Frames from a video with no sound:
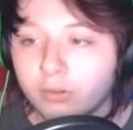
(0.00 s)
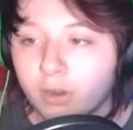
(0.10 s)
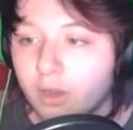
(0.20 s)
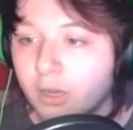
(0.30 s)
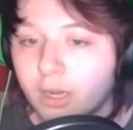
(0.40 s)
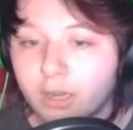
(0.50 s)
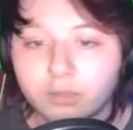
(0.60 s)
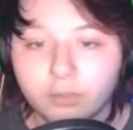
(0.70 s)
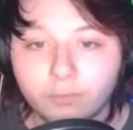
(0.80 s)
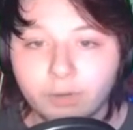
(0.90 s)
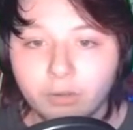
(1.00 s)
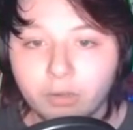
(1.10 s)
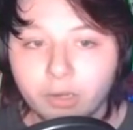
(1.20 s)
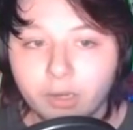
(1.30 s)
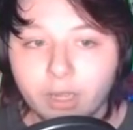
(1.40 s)
I got the
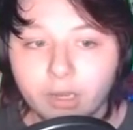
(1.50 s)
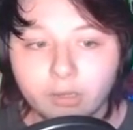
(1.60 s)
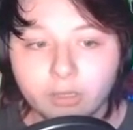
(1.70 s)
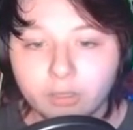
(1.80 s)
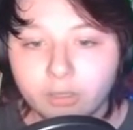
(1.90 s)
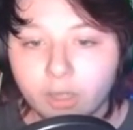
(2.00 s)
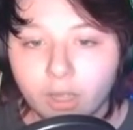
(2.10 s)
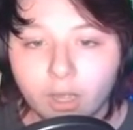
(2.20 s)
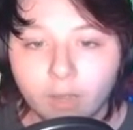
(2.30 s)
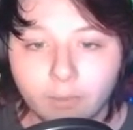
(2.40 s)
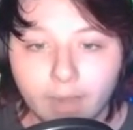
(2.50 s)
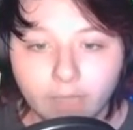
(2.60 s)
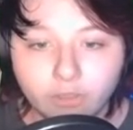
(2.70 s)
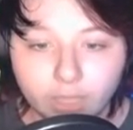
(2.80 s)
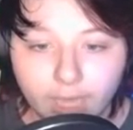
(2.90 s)
feeling that uh, we're
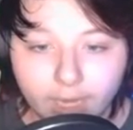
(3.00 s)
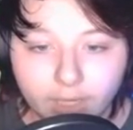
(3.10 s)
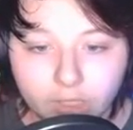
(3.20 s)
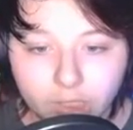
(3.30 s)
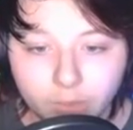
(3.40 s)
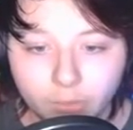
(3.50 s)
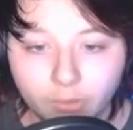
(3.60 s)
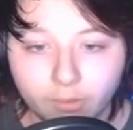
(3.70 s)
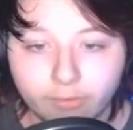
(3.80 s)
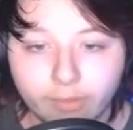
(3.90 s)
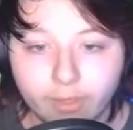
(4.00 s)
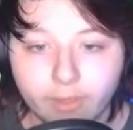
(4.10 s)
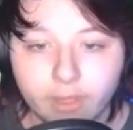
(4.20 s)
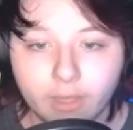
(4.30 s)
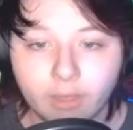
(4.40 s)
actually heading towards
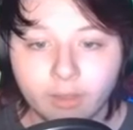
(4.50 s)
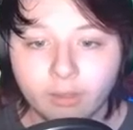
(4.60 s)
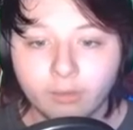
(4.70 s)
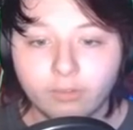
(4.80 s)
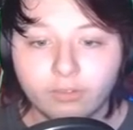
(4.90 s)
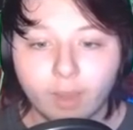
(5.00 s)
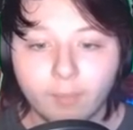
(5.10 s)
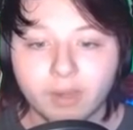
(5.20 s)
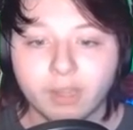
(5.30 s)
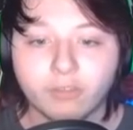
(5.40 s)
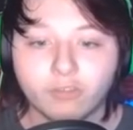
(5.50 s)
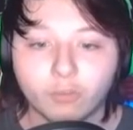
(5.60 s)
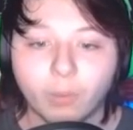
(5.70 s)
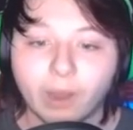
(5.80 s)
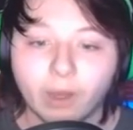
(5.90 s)
the Summoning
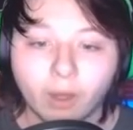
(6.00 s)
Square,